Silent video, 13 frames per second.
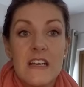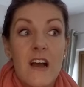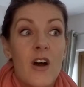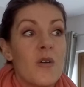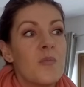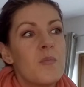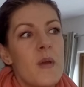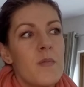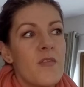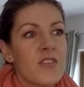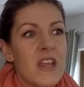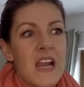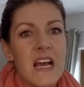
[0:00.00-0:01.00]
or maybe
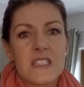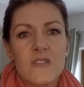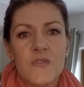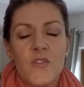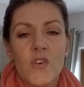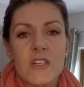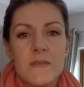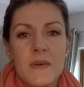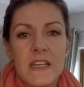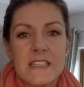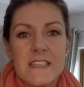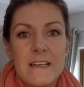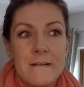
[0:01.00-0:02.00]
for the last 40 minutes,